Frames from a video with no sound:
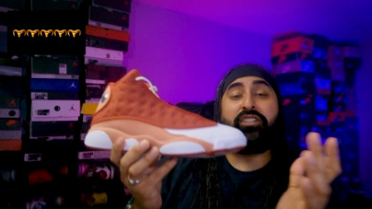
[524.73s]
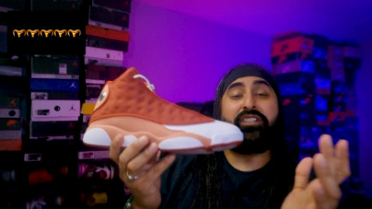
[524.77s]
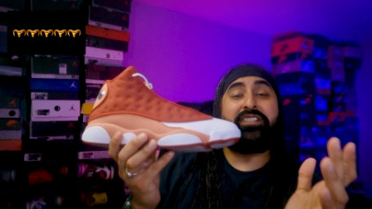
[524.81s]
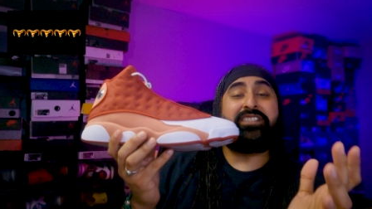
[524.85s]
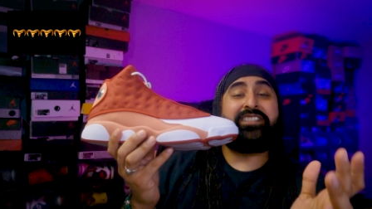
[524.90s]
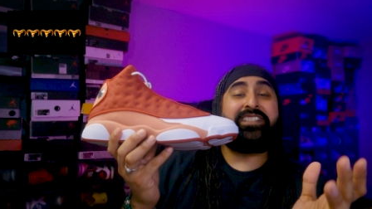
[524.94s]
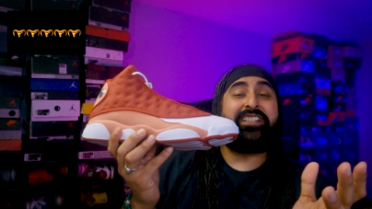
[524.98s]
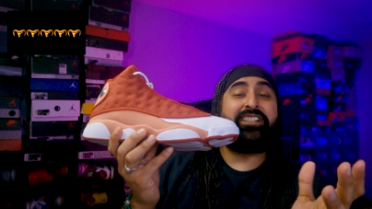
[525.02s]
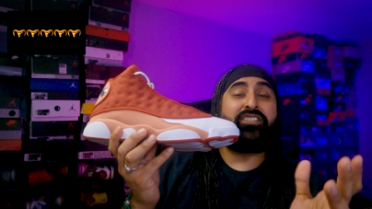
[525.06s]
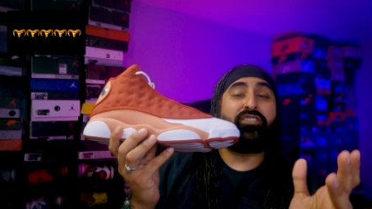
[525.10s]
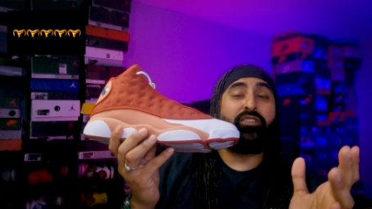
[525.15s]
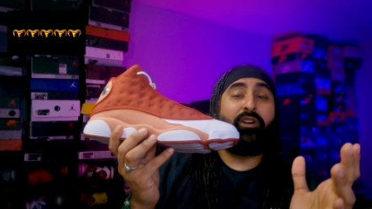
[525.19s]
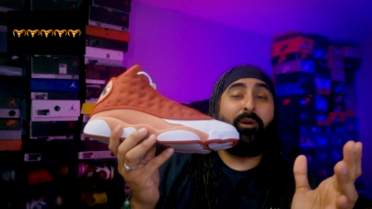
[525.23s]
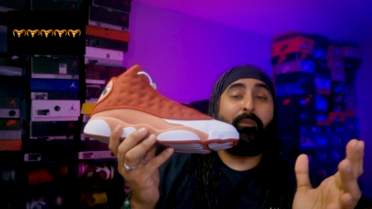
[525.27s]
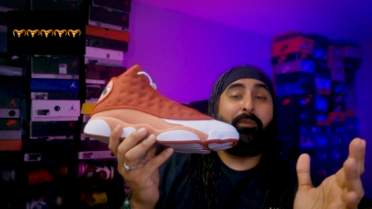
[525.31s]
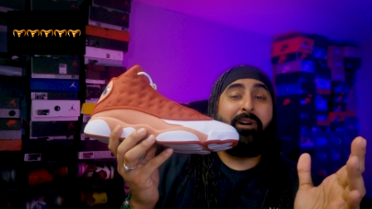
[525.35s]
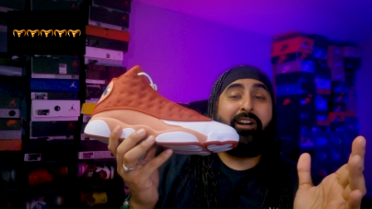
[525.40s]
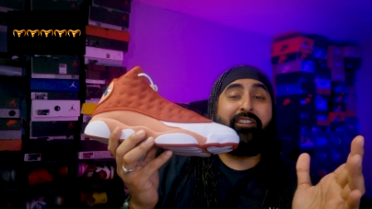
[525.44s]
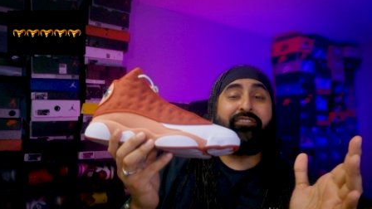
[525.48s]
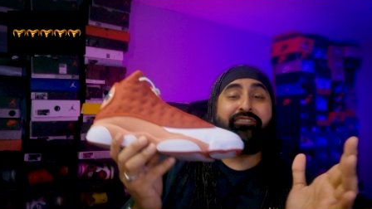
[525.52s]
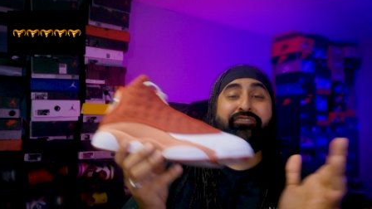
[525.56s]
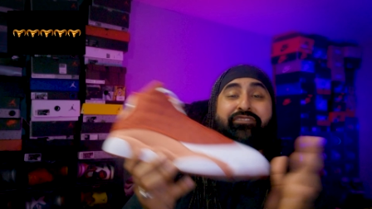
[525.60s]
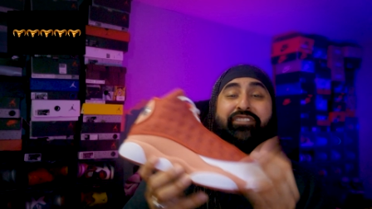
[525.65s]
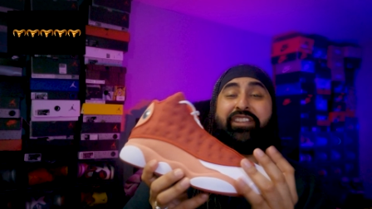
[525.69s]
You can see this on
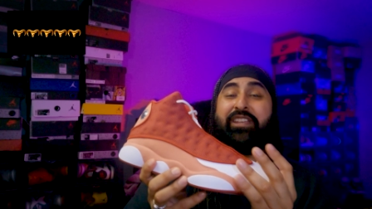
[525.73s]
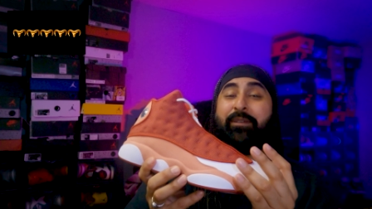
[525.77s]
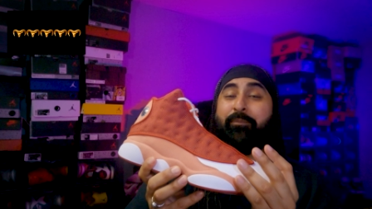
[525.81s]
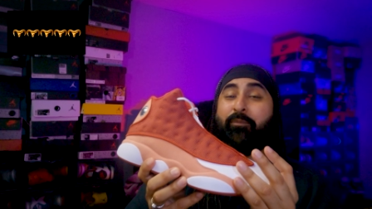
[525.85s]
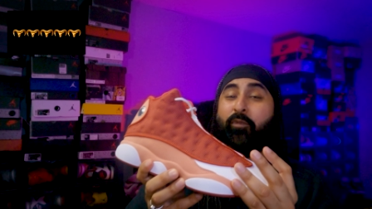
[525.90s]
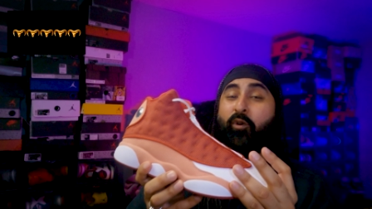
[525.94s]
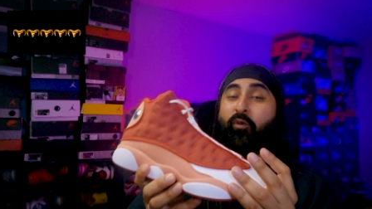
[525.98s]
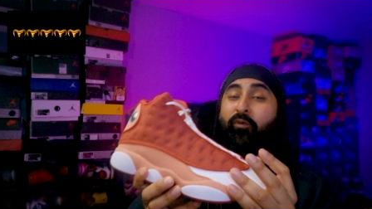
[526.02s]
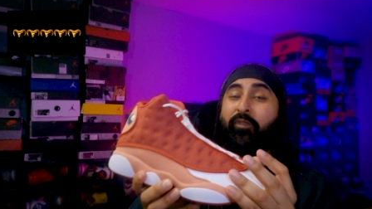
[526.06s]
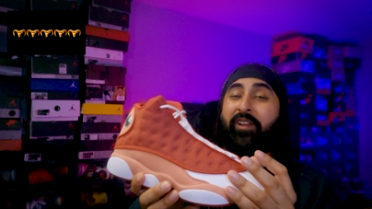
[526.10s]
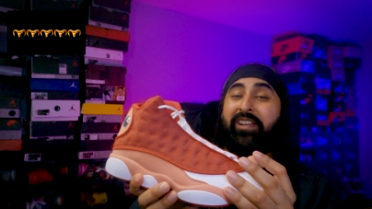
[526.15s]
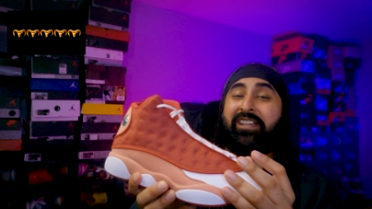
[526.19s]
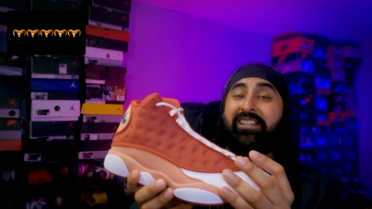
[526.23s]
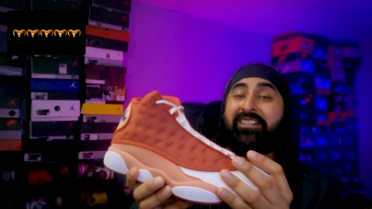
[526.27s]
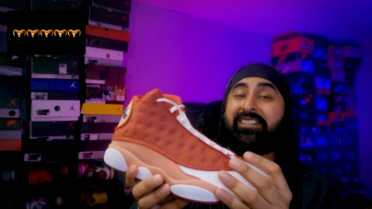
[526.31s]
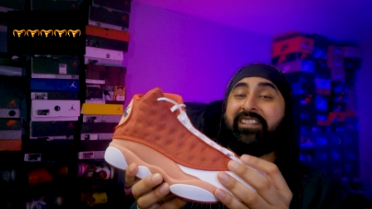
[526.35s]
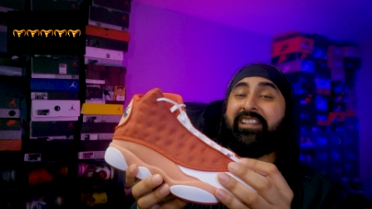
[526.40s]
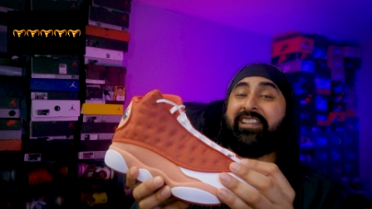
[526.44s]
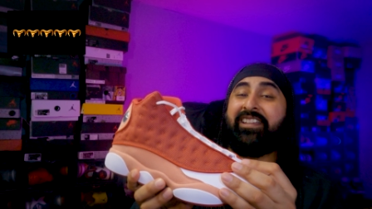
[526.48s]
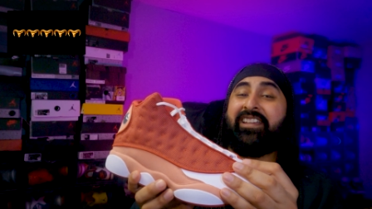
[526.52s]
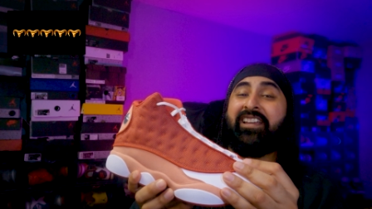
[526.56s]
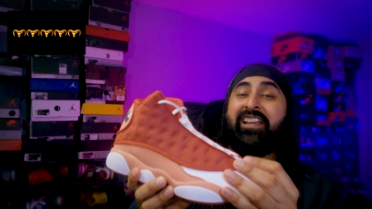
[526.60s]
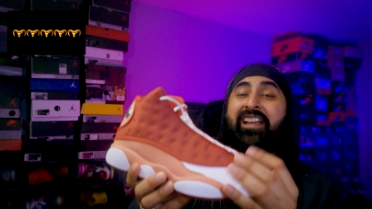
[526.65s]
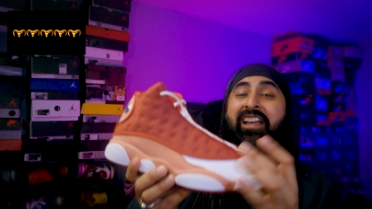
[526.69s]
my feet more
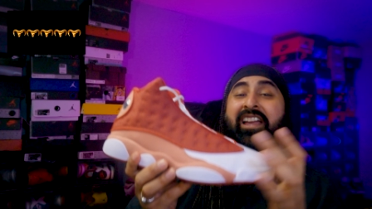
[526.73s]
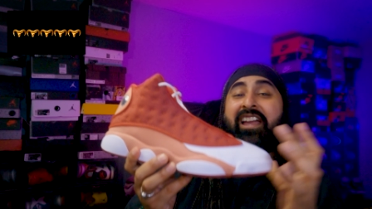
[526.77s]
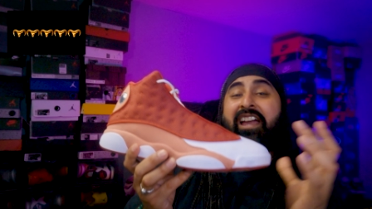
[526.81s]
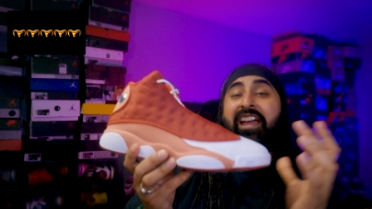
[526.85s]
regularly